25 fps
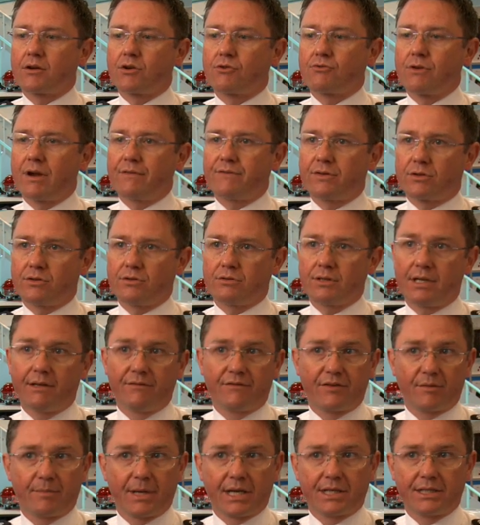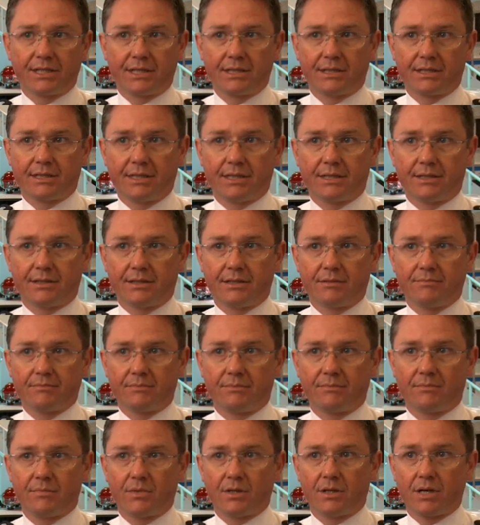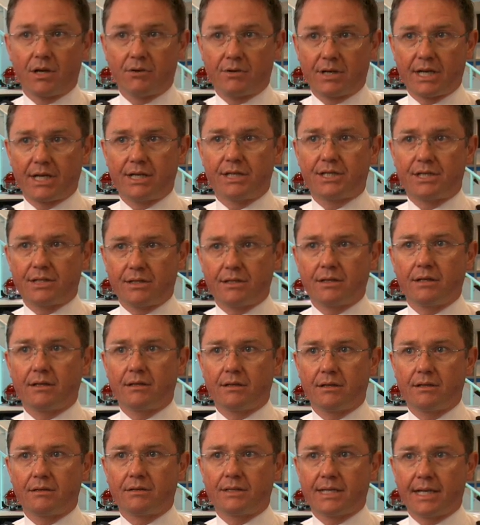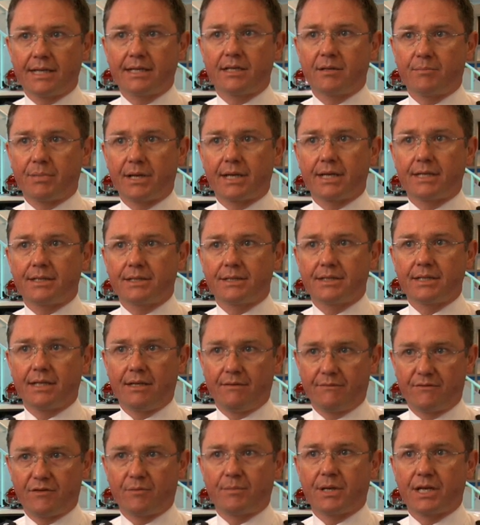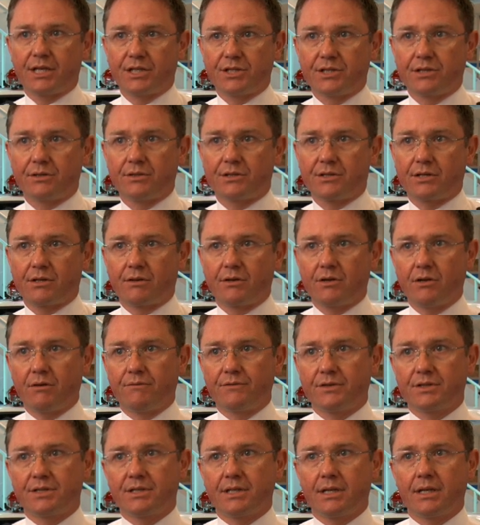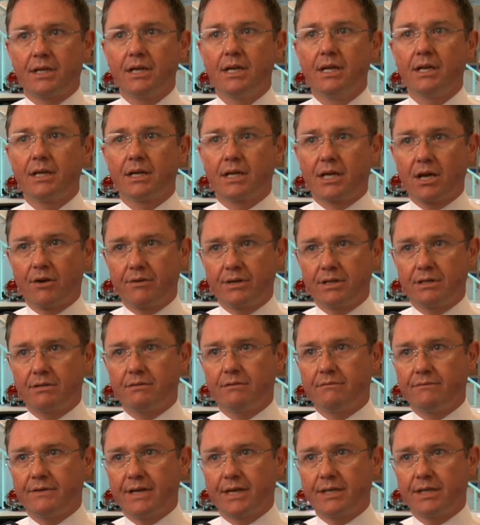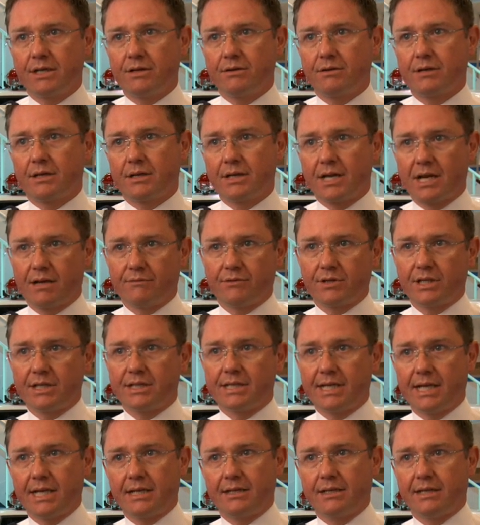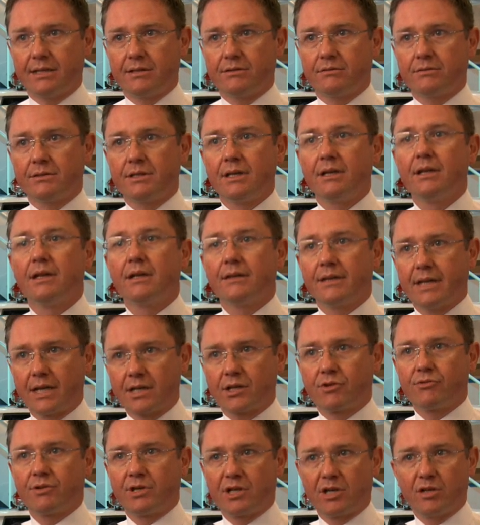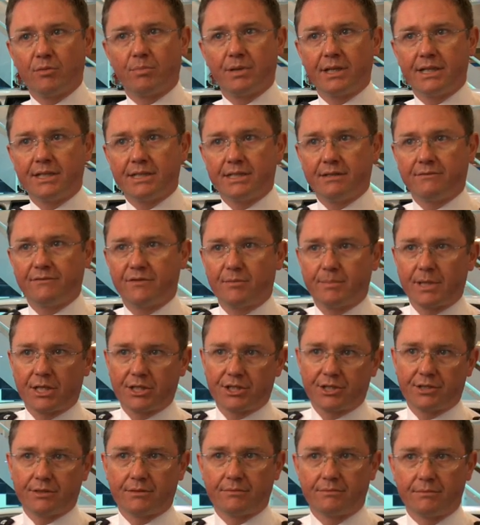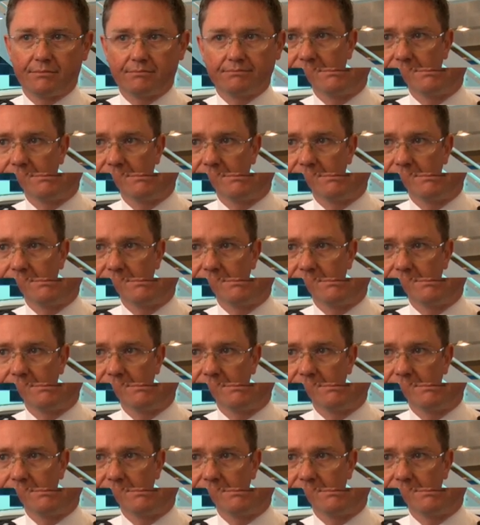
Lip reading: graphical information system, location database information, so an officer going to a venue can have on his handheld that critical police information.